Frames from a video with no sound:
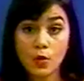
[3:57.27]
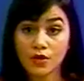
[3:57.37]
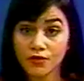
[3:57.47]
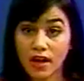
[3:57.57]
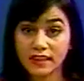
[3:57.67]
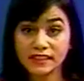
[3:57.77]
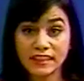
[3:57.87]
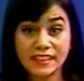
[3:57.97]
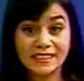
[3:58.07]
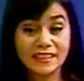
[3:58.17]
where
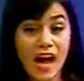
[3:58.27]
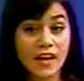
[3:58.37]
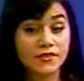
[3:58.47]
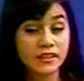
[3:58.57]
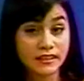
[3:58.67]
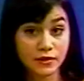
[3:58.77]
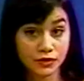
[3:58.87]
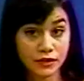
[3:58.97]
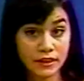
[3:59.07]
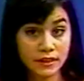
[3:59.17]
Ranasinghe died of his
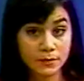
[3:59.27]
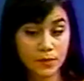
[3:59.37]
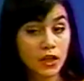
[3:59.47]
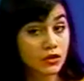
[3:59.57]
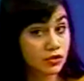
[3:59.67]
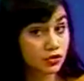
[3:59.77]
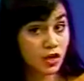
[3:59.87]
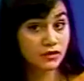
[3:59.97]
injuries. The truck